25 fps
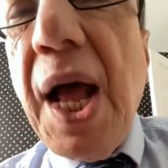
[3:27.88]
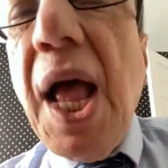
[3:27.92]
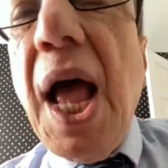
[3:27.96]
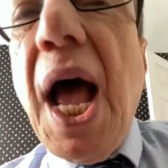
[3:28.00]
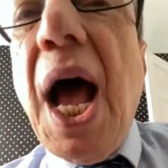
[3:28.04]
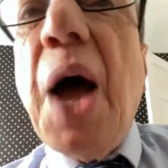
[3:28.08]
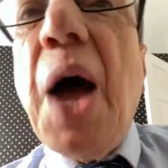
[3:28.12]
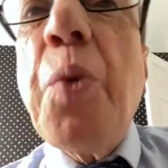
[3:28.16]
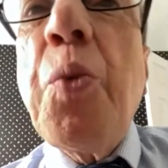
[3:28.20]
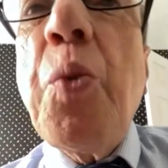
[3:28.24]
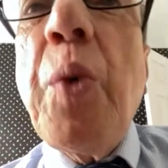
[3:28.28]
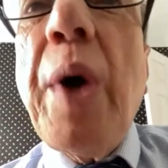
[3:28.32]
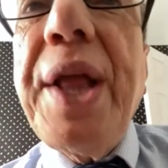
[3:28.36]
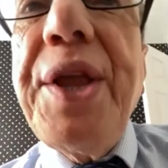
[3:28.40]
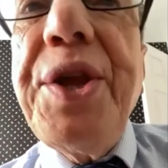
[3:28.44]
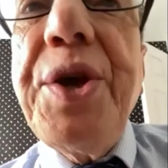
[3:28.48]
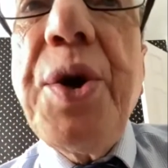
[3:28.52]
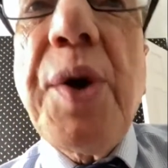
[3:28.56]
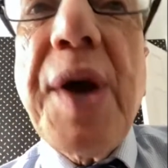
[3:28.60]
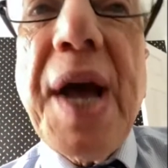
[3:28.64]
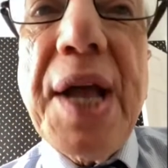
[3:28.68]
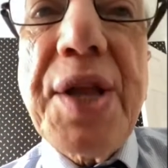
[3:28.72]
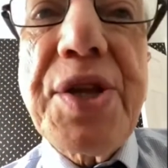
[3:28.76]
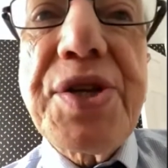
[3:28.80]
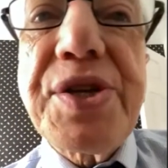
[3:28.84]
And when you
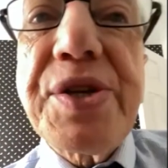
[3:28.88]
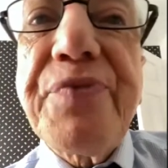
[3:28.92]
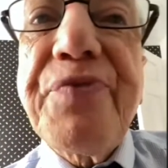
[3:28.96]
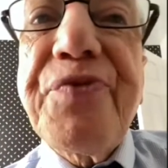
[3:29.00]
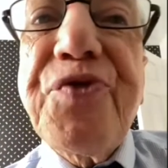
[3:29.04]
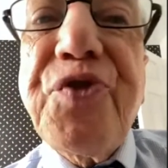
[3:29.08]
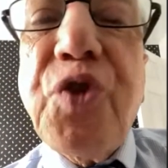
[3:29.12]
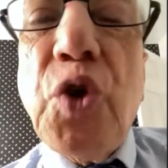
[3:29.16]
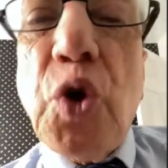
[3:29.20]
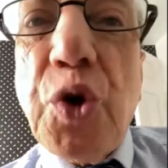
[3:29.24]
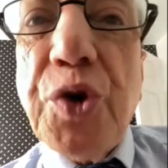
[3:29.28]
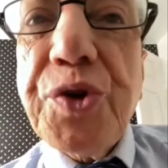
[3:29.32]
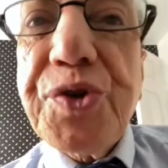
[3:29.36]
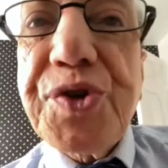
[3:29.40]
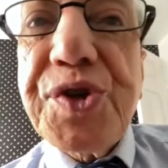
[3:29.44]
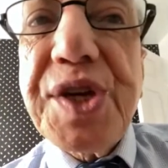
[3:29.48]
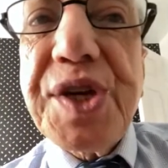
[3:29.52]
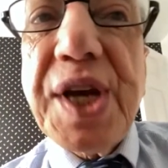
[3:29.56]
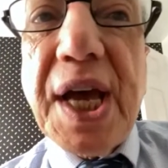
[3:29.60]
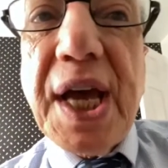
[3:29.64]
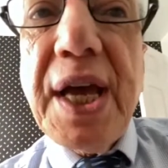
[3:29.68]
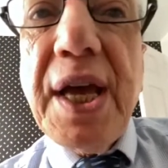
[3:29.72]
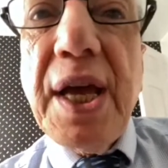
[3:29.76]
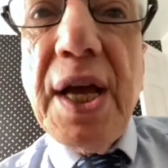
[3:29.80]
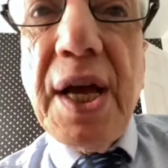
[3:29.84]
get to
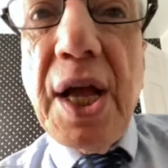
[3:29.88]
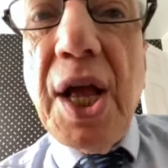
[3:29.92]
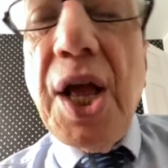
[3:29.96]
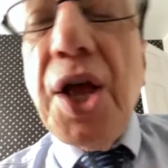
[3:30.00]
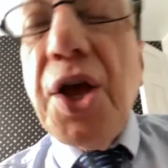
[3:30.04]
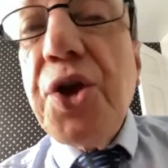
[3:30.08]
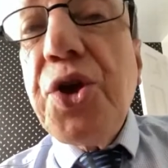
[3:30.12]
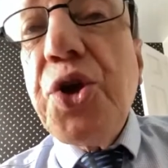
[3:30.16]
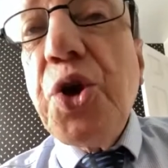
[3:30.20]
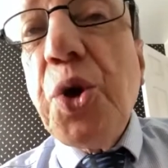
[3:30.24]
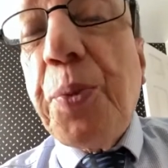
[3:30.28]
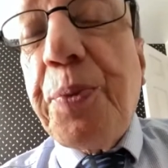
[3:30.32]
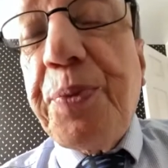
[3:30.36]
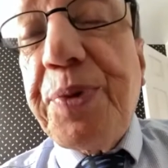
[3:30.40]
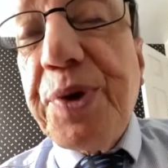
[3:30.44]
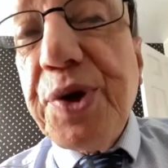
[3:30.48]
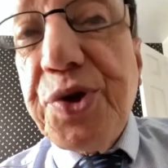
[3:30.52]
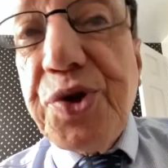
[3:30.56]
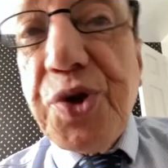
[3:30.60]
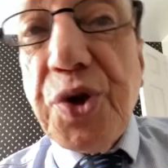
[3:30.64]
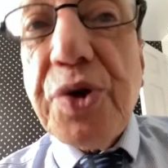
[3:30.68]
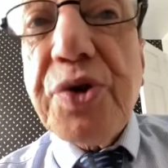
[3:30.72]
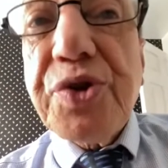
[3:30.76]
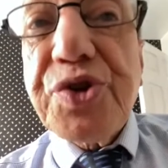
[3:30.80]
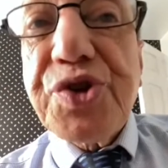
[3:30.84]
40, your
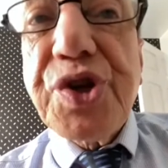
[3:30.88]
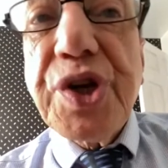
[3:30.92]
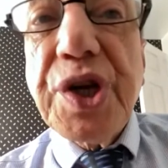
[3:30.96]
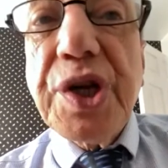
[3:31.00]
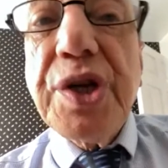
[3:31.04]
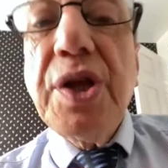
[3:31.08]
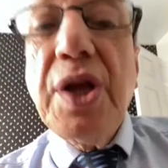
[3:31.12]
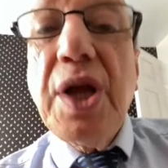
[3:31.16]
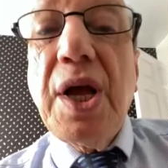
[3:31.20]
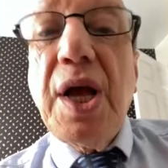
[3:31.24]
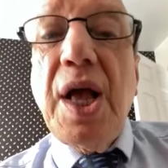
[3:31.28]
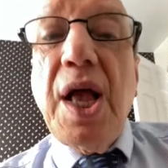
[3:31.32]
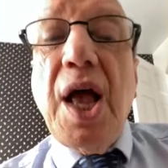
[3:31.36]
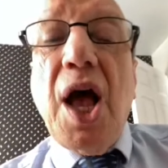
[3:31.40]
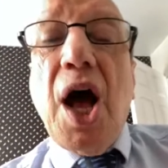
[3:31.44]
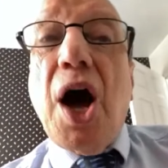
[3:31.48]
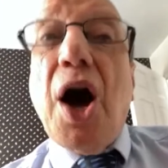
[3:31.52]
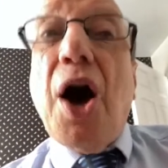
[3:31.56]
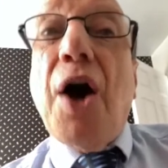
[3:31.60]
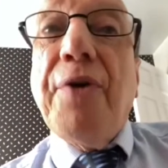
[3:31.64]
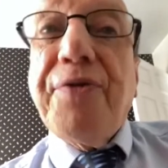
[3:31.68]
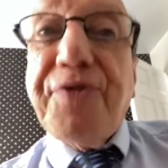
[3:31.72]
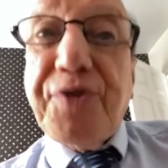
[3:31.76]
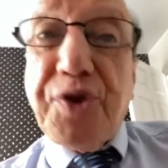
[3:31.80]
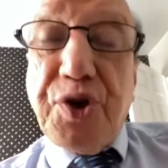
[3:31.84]
production
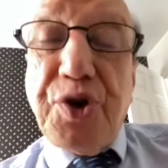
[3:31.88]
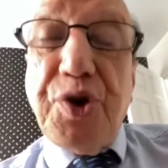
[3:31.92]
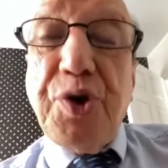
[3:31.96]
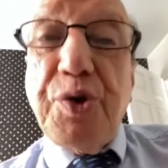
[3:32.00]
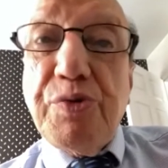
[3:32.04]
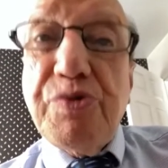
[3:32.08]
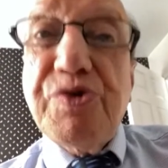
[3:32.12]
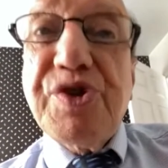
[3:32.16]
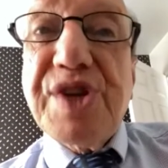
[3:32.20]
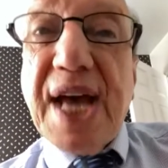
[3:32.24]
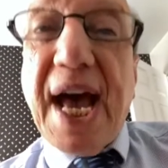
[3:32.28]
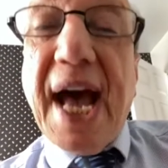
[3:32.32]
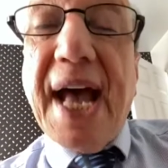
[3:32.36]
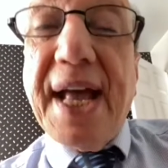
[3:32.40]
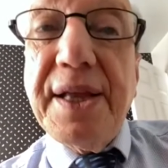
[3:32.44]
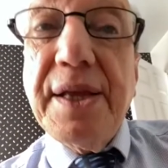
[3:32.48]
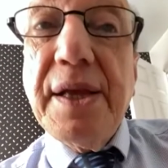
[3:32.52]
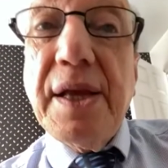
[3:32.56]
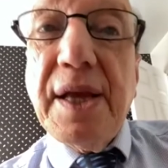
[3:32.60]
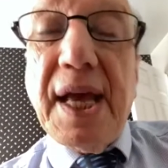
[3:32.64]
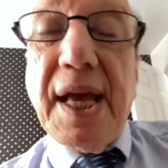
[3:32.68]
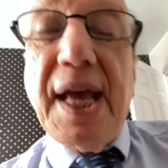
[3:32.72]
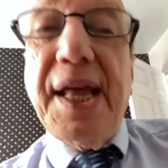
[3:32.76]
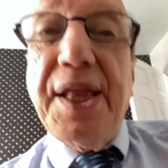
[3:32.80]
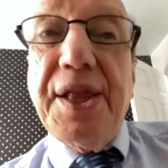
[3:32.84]
of Q10
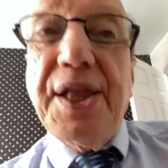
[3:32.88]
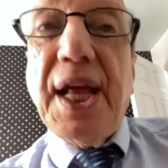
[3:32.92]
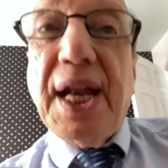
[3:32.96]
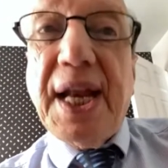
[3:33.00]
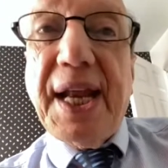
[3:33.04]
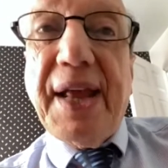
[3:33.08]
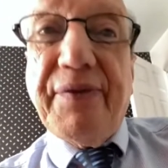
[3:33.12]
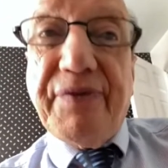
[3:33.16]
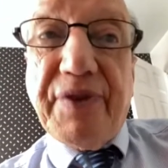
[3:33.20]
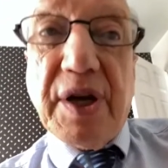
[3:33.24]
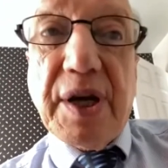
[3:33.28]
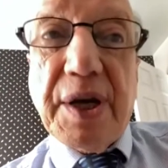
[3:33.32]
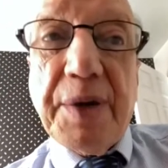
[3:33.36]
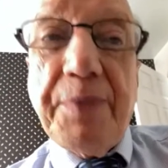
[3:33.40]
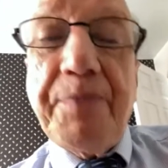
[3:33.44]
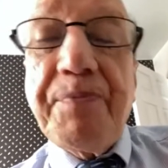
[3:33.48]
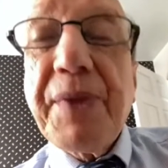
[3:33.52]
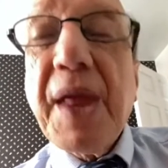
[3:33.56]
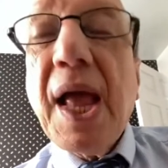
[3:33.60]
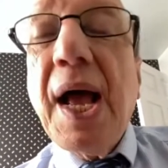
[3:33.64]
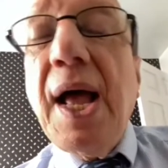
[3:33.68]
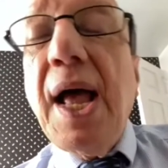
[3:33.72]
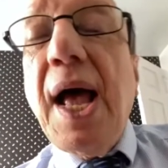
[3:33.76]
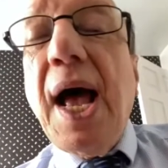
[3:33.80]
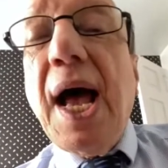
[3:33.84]
in the liver
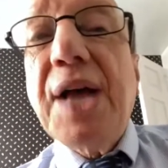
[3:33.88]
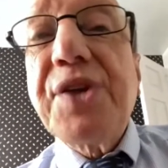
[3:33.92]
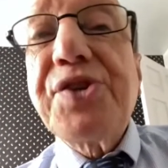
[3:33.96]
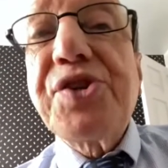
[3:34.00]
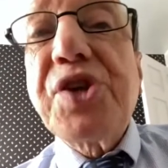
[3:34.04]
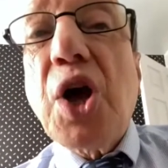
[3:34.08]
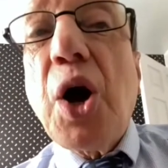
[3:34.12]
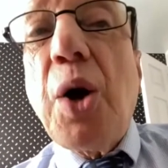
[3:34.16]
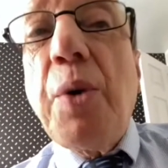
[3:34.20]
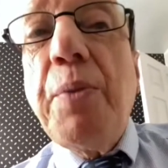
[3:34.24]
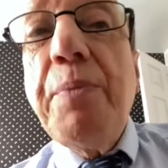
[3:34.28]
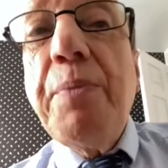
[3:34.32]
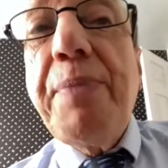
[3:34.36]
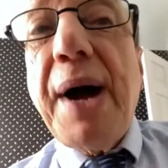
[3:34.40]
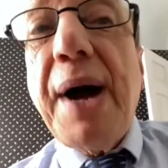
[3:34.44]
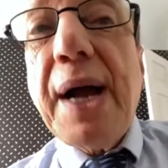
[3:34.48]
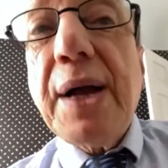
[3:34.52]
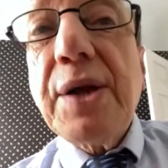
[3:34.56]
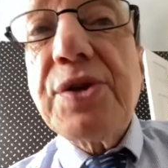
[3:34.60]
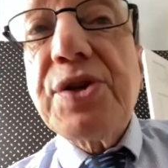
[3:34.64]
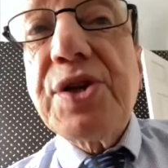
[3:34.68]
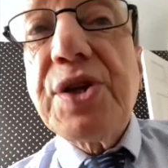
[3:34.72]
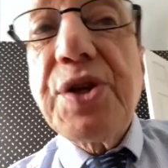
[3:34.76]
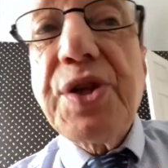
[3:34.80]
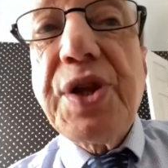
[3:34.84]
has gone back
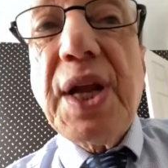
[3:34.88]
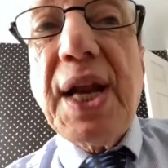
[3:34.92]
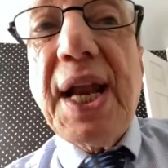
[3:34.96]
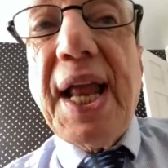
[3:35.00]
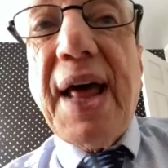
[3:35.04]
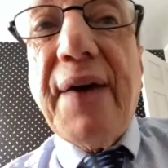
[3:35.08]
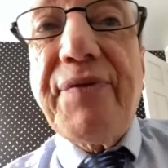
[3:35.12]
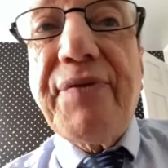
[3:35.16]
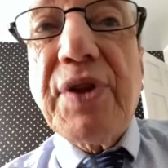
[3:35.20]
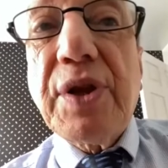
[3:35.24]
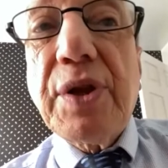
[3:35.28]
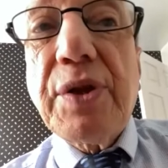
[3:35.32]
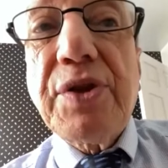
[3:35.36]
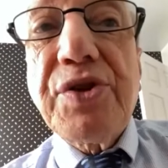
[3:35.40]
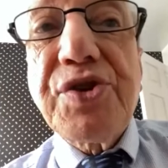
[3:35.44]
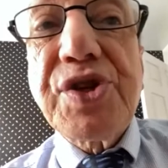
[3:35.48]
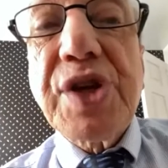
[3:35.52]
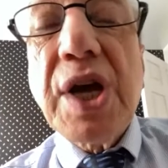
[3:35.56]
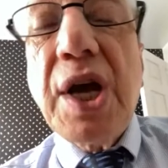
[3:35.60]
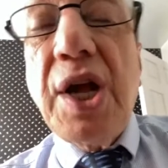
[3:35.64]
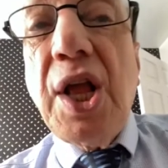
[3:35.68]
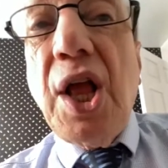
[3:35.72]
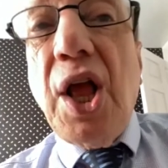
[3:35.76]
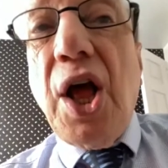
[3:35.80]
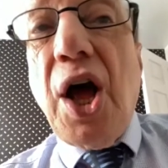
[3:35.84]
to the levels
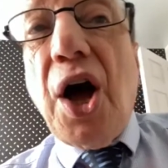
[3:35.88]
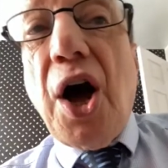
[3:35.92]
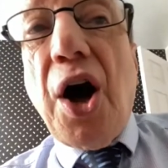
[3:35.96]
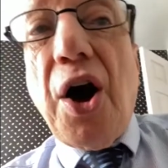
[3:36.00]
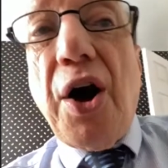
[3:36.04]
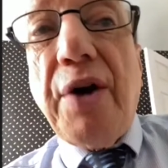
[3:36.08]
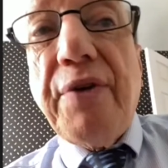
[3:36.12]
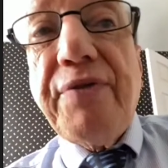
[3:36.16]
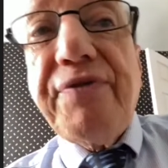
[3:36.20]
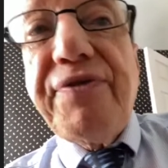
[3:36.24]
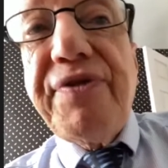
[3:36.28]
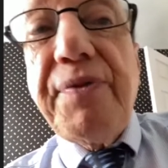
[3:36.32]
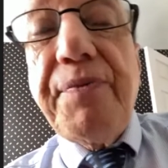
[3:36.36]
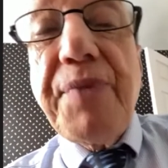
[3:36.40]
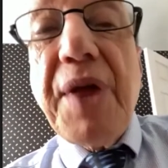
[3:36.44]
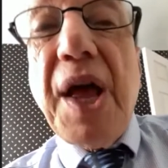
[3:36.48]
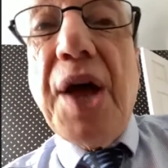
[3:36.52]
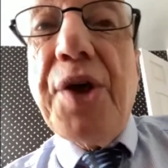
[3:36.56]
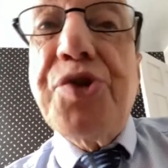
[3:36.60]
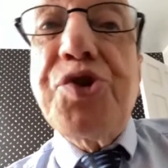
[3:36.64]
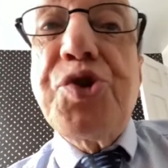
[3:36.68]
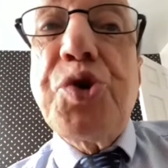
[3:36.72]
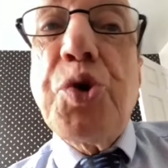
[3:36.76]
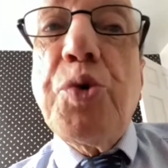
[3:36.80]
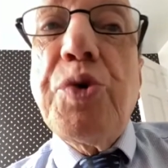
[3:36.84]
of a
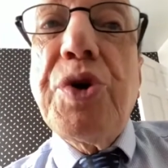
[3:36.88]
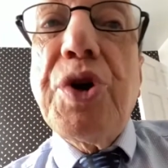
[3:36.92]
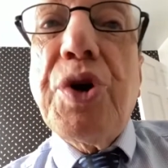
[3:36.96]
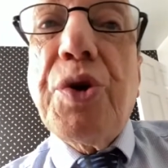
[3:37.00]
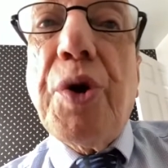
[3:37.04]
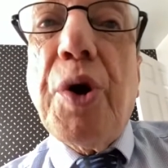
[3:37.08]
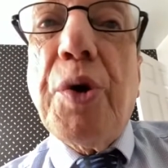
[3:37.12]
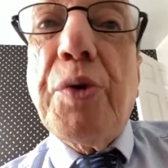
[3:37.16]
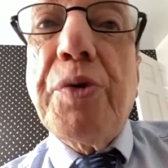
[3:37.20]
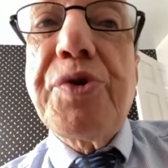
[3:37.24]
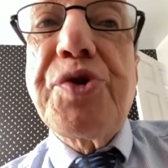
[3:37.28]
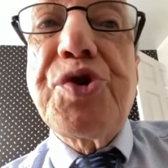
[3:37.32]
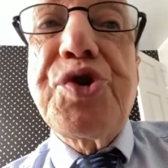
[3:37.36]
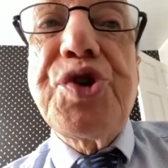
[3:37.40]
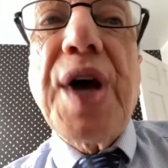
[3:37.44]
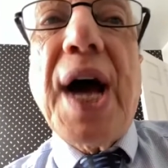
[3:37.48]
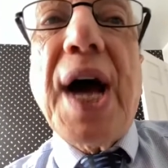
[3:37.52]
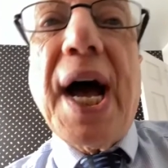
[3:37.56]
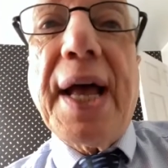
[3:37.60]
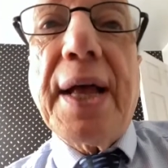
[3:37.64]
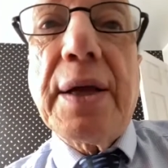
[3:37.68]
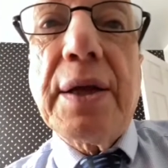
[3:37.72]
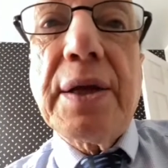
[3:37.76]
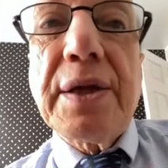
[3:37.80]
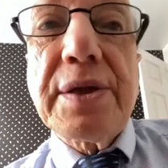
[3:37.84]
2-year-old
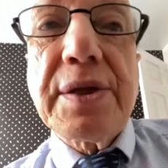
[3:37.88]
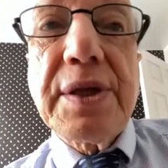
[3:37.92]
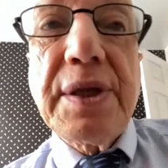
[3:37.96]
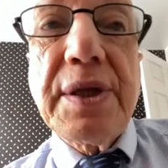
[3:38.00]
child.